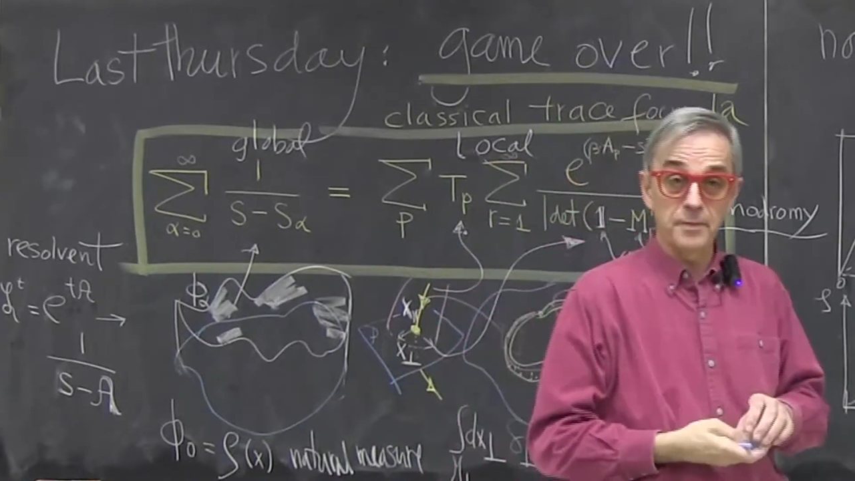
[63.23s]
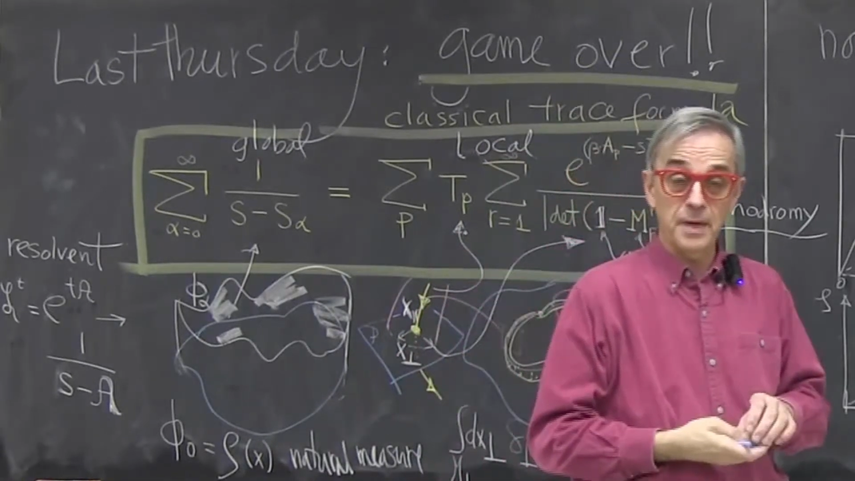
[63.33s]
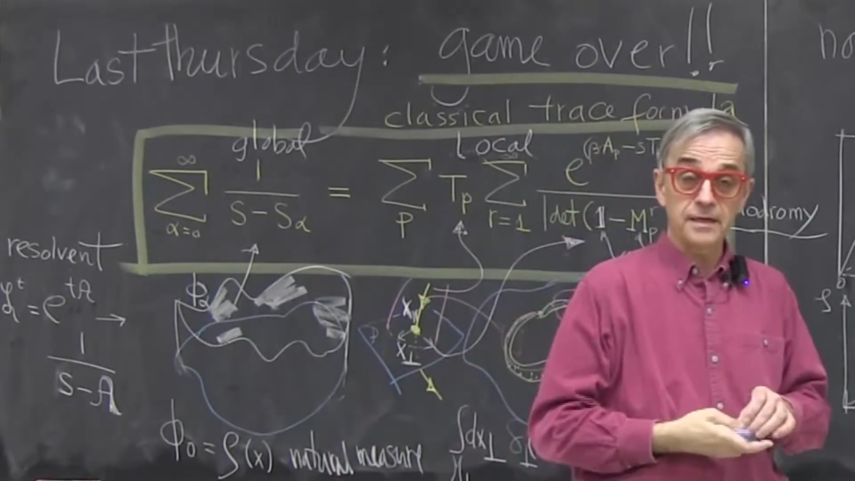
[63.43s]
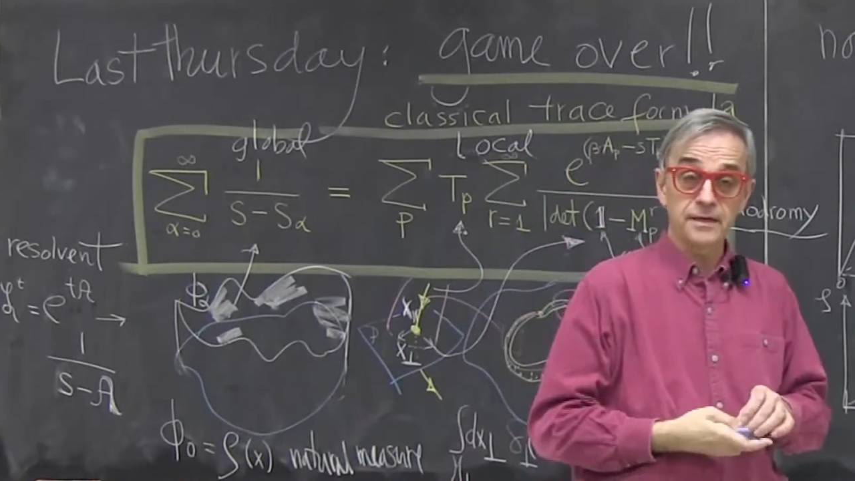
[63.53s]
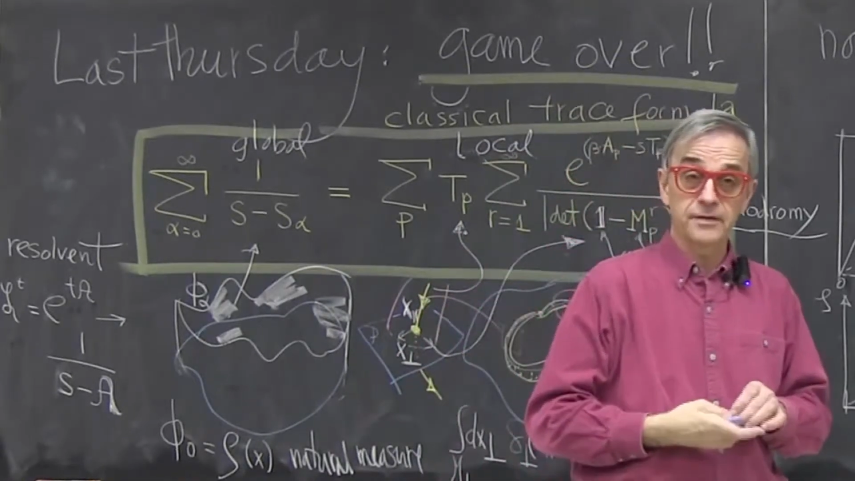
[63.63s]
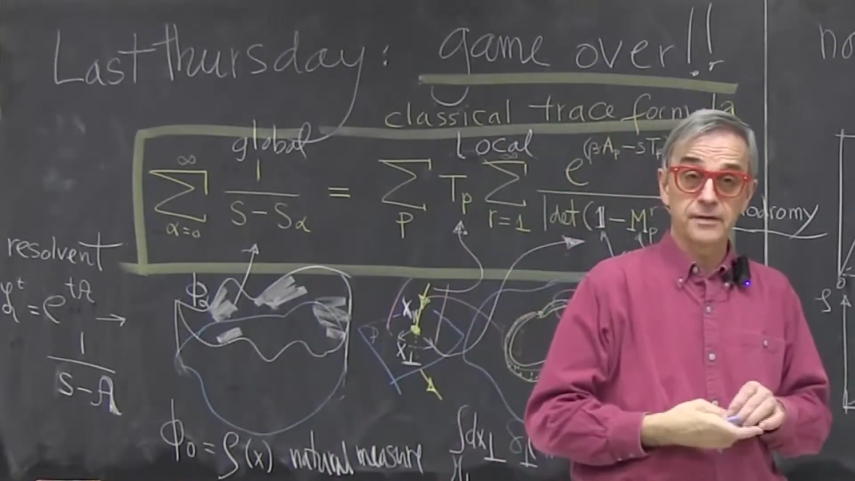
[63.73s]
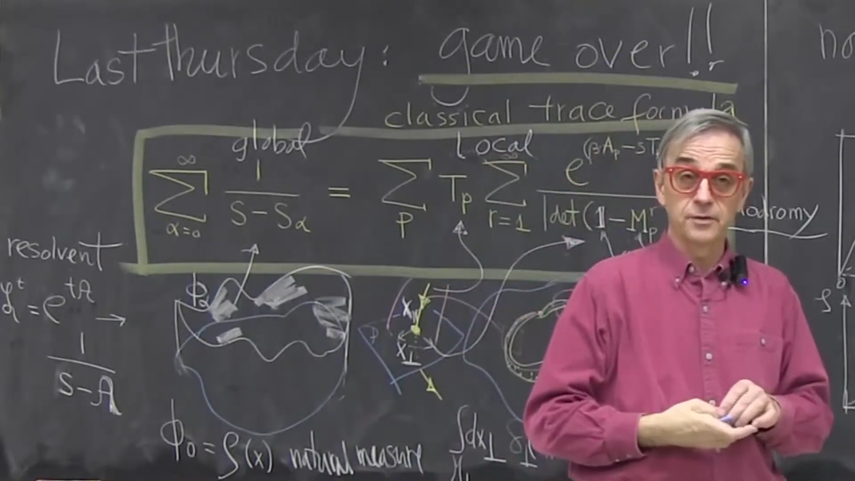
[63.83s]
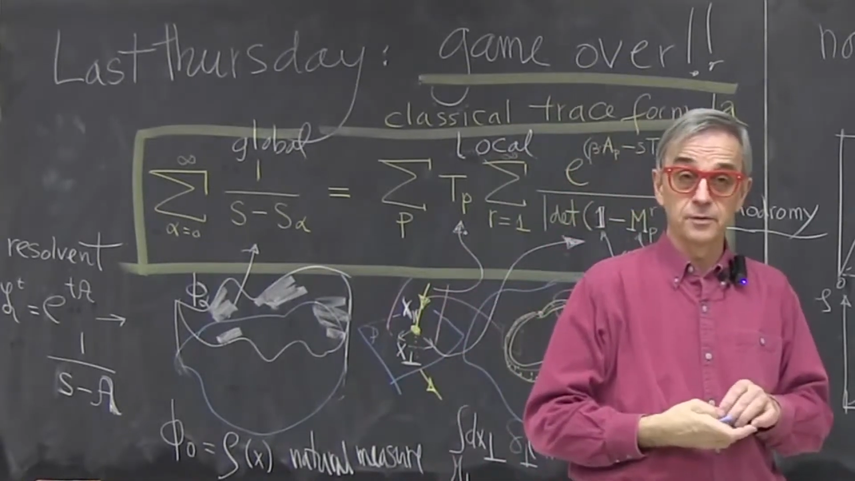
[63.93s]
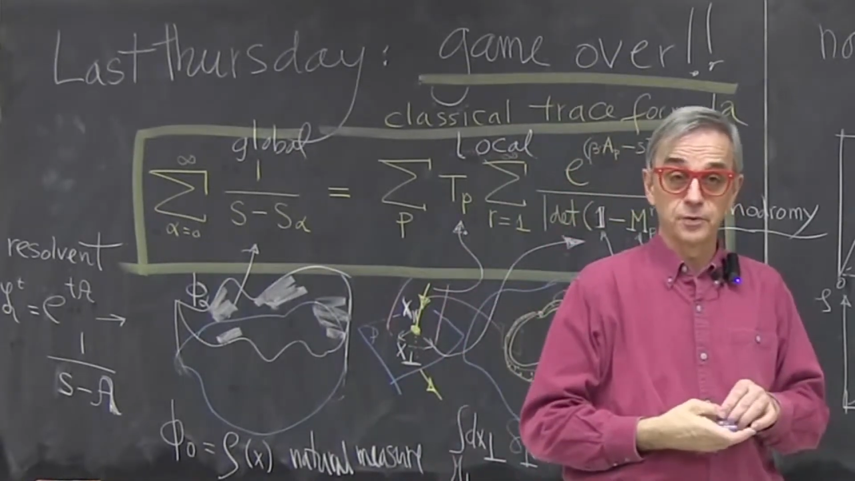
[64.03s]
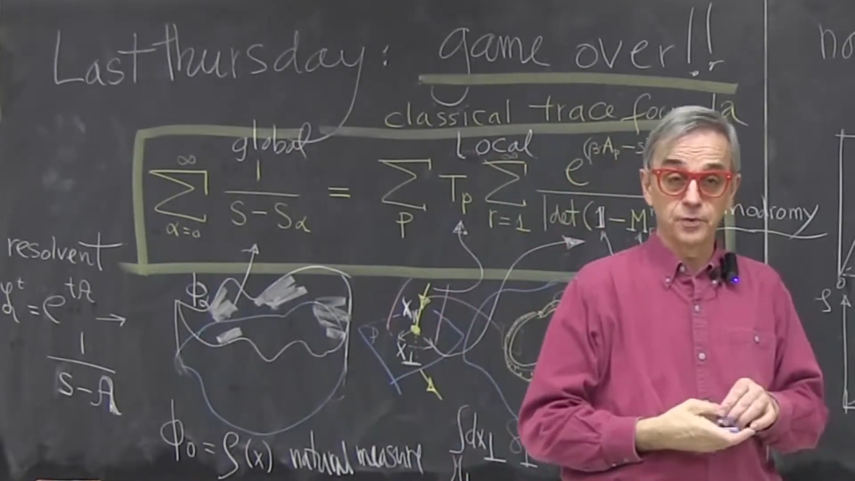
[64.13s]
mathematics
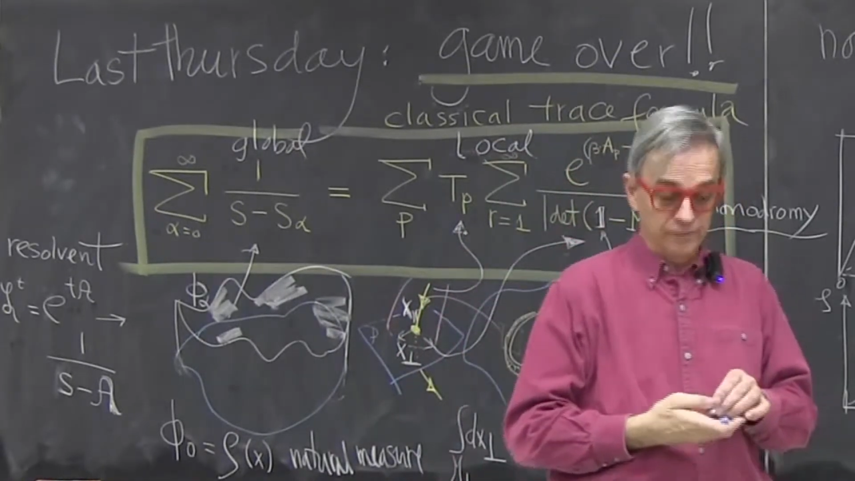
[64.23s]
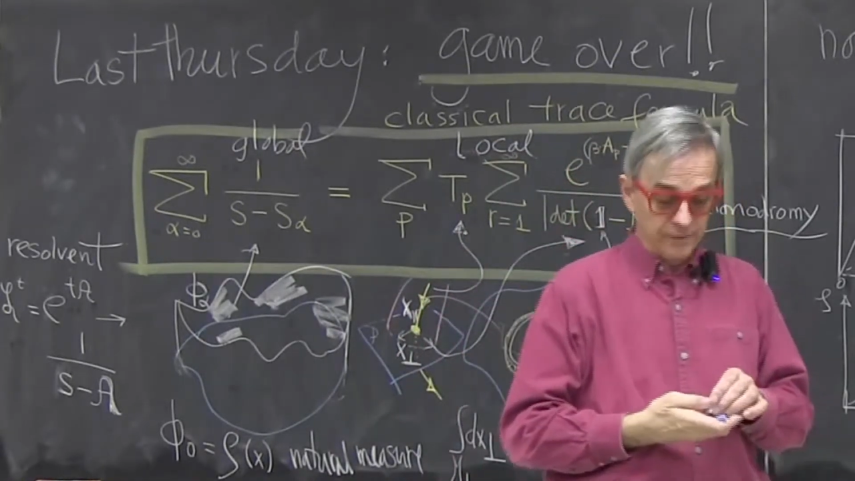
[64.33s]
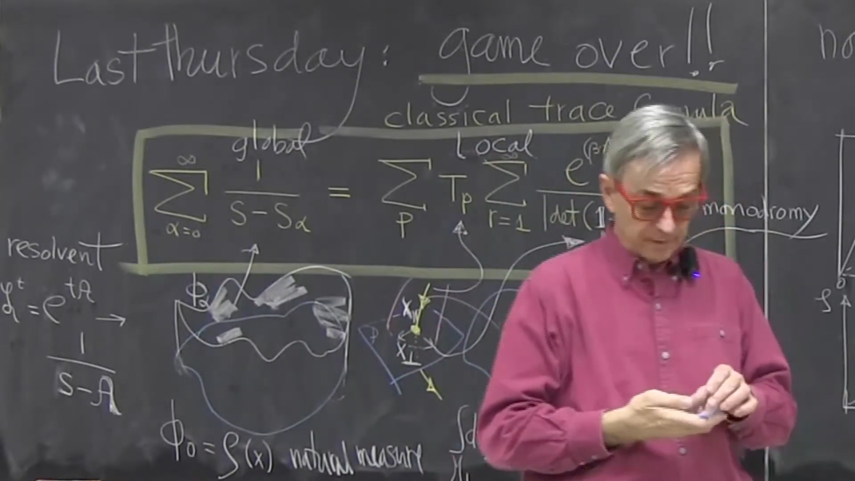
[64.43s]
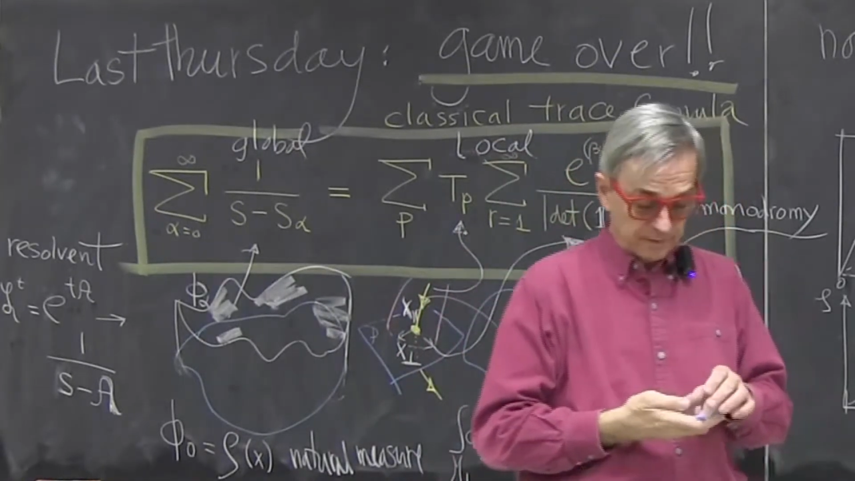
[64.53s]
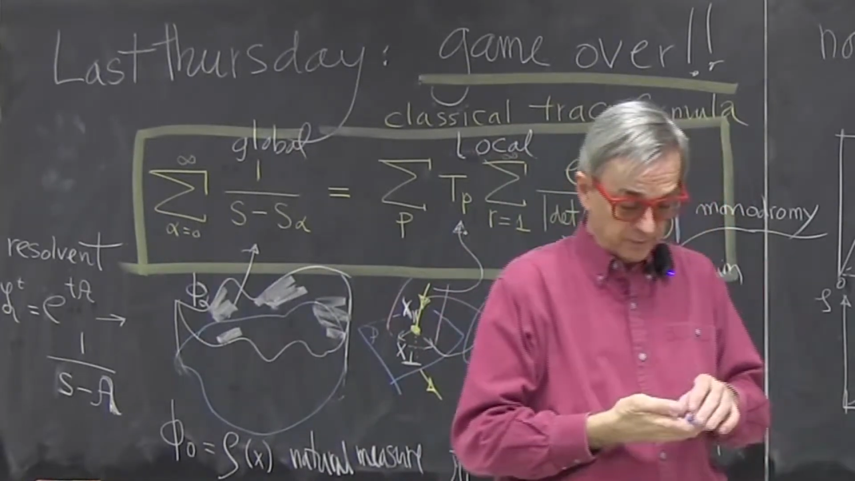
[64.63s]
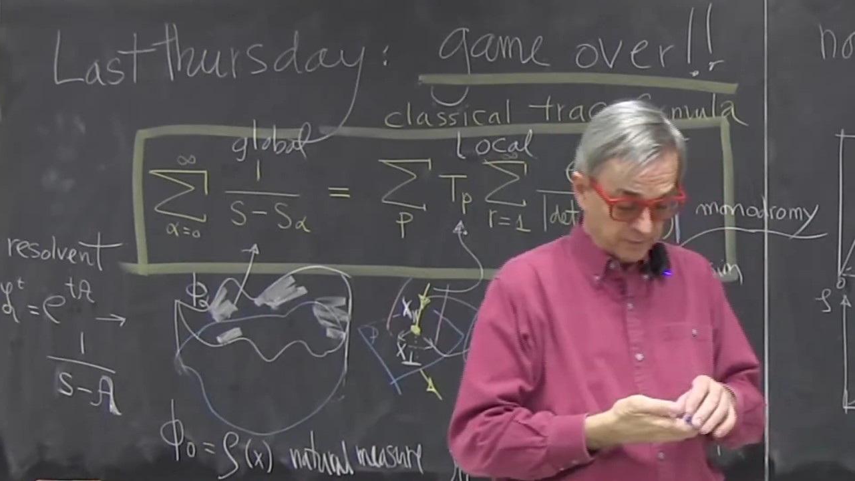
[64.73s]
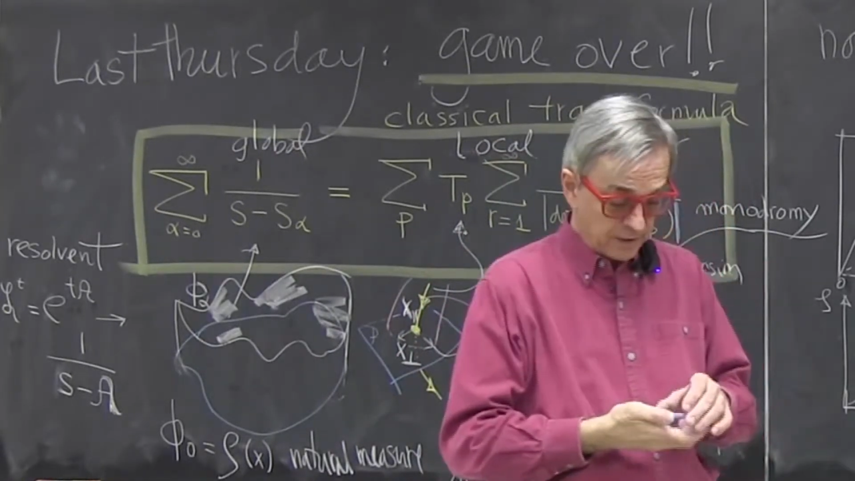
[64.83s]
to prove Riemann